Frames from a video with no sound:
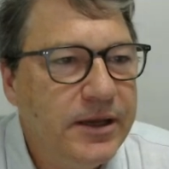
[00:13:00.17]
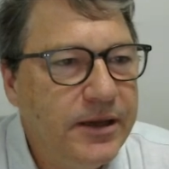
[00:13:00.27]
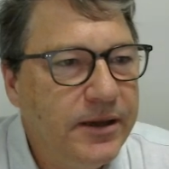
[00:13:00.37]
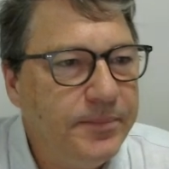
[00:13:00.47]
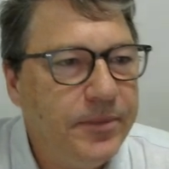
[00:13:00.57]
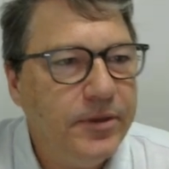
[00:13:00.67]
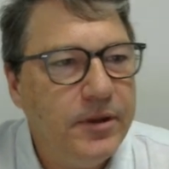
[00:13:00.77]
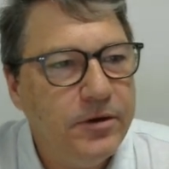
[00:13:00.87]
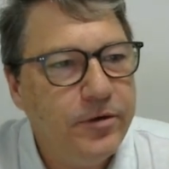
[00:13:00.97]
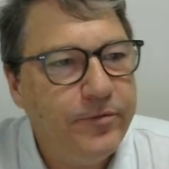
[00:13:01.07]

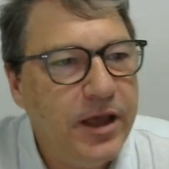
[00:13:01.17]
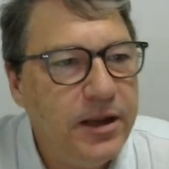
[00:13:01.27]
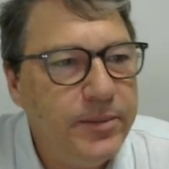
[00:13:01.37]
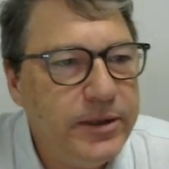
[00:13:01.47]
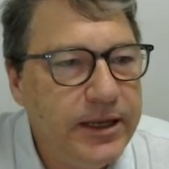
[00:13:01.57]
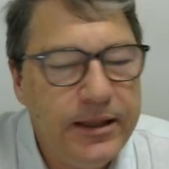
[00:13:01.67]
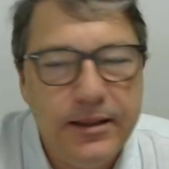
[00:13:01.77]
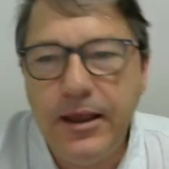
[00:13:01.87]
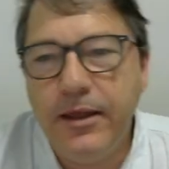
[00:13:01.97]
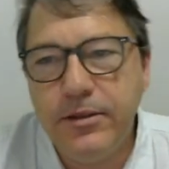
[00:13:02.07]
that are available in
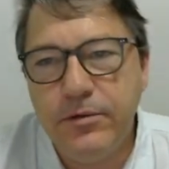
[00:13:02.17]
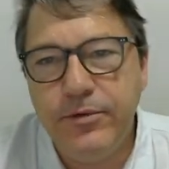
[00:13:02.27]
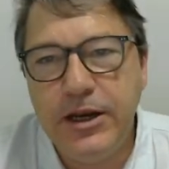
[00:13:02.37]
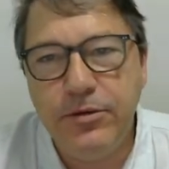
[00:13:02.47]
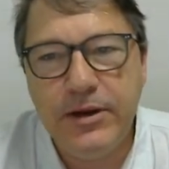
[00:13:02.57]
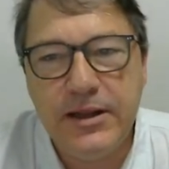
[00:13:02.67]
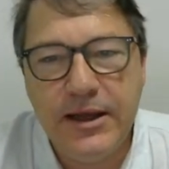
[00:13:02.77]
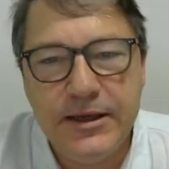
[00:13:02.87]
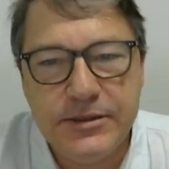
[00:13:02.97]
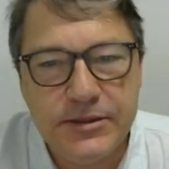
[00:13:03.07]
the other rendering
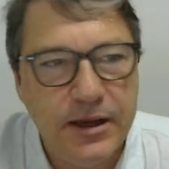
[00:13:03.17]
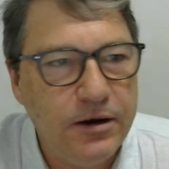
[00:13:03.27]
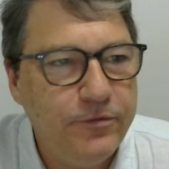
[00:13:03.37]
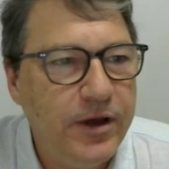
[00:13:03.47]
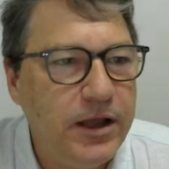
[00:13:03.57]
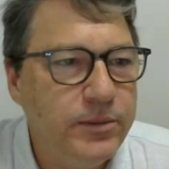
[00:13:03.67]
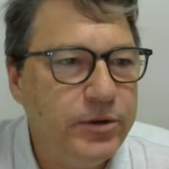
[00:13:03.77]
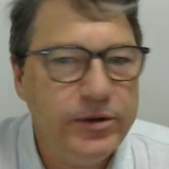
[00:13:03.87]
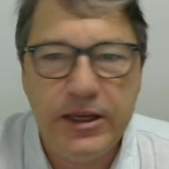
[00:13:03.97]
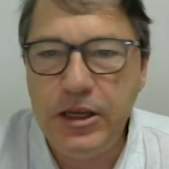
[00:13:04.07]
layers are
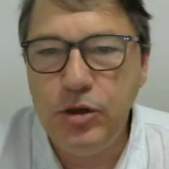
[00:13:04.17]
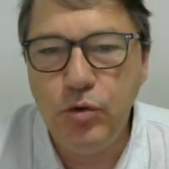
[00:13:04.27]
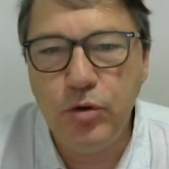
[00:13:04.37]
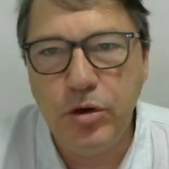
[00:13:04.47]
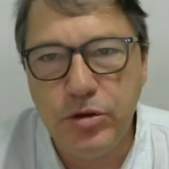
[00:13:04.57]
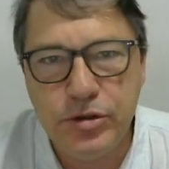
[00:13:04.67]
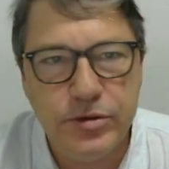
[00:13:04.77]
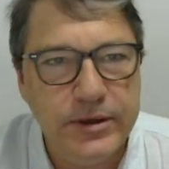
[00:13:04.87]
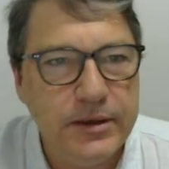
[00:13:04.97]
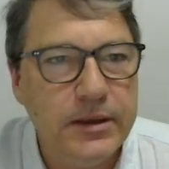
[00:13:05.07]
available in your
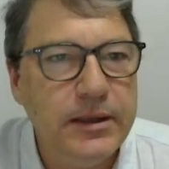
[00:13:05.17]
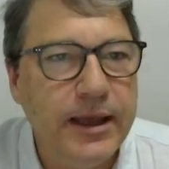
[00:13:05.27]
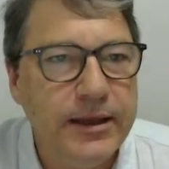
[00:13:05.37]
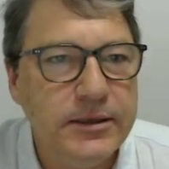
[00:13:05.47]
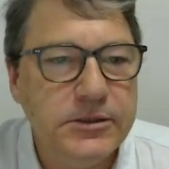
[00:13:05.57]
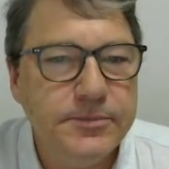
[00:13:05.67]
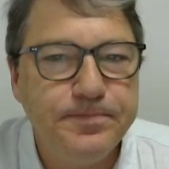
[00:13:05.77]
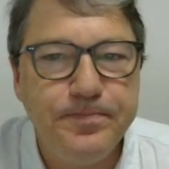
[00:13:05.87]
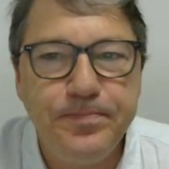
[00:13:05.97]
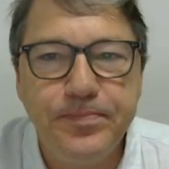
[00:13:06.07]
contouring layers.
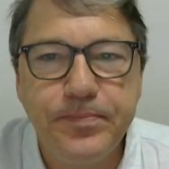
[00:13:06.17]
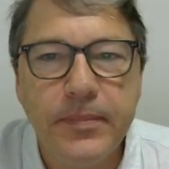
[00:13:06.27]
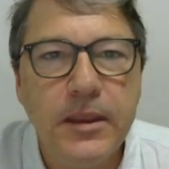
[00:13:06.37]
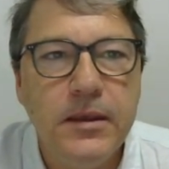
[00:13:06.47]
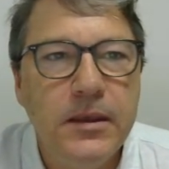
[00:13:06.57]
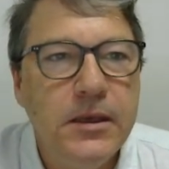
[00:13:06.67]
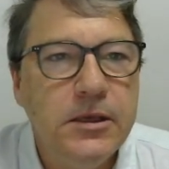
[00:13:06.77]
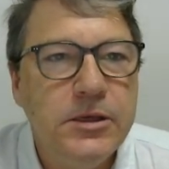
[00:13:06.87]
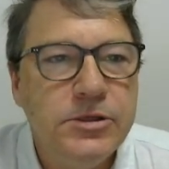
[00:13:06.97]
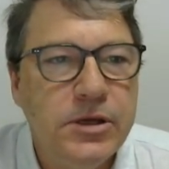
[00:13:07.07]

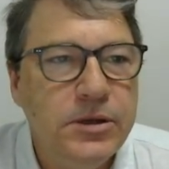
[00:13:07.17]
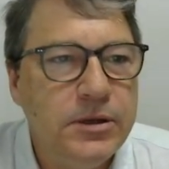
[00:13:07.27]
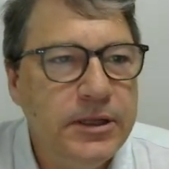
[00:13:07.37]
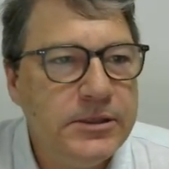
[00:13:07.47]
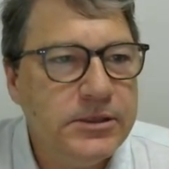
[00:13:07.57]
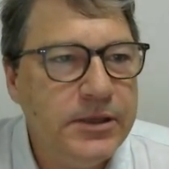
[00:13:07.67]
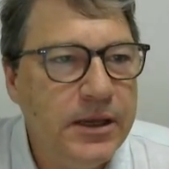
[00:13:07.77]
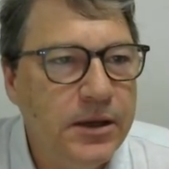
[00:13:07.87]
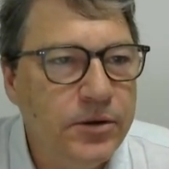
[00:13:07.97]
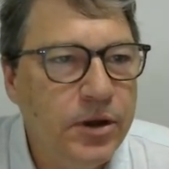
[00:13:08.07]
So let's
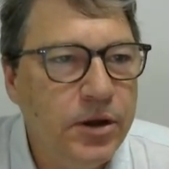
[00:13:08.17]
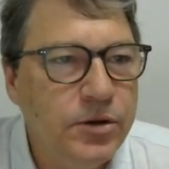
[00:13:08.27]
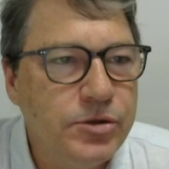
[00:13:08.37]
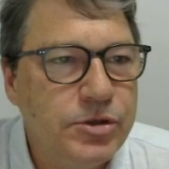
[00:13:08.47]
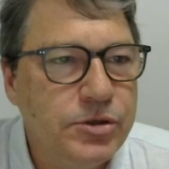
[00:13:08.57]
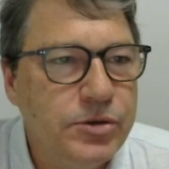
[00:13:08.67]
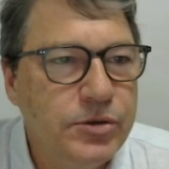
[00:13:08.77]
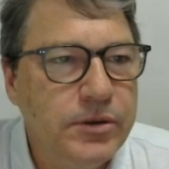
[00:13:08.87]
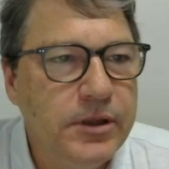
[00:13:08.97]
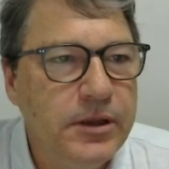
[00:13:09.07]
now go
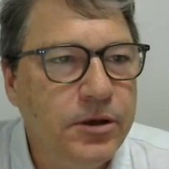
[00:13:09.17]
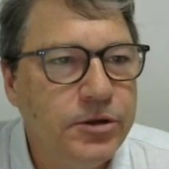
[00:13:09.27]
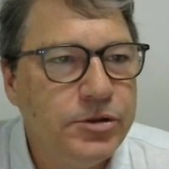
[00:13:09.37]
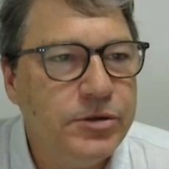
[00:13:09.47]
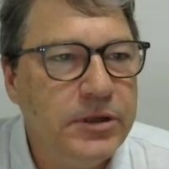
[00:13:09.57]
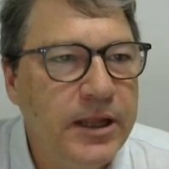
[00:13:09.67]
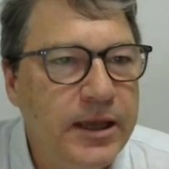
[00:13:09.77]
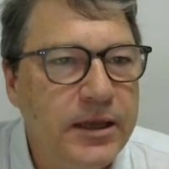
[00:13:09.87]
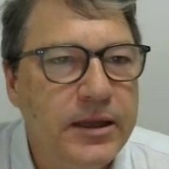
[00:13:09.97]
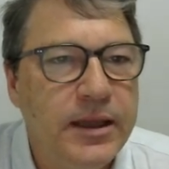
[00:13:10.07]
to the contour
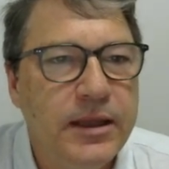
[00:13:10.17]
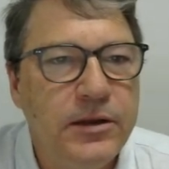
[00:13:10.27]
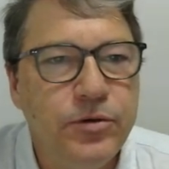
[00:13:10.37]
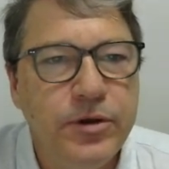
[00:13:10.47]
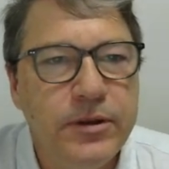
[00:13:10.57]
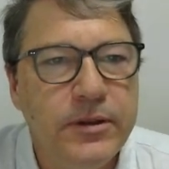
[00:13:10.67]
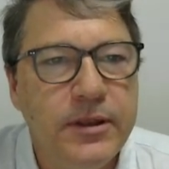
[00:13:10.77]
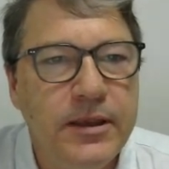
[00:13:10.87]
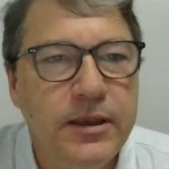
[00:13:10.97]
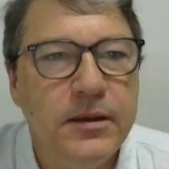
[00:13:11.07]
layer and look at
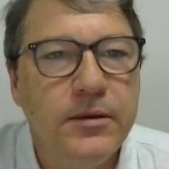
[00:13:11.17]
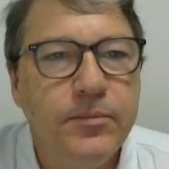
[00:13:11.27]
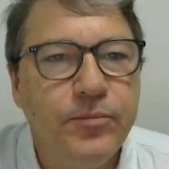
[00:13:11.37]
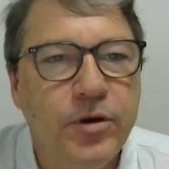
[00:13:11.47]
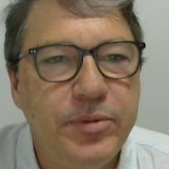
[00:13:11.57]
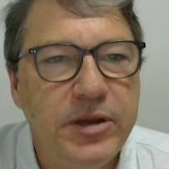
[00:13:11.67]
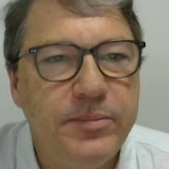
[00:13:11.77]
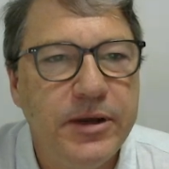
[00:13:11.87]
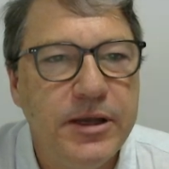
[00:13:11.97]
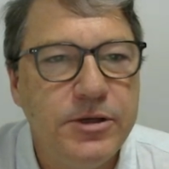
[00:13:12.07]
the property
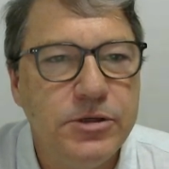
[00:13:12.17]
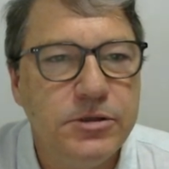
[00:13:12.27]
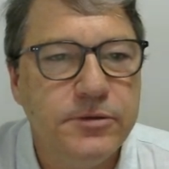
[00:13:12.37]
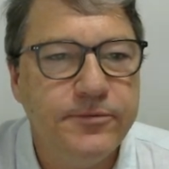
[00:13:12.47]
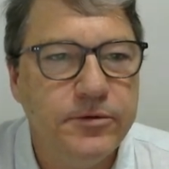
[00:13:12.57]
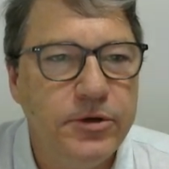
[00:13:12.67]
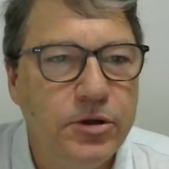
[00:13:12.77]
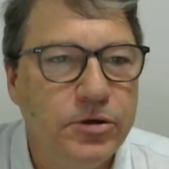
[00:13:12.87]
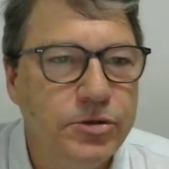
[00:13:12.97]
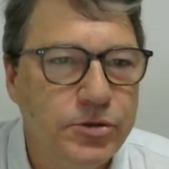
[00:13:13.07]
pages for your
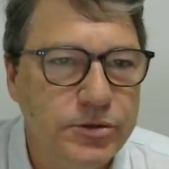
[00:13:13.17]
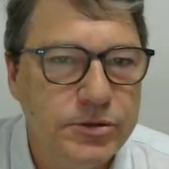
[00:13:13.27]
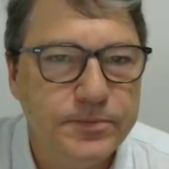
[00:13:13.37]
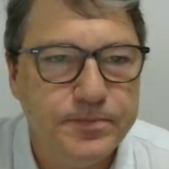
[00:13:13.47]
contours.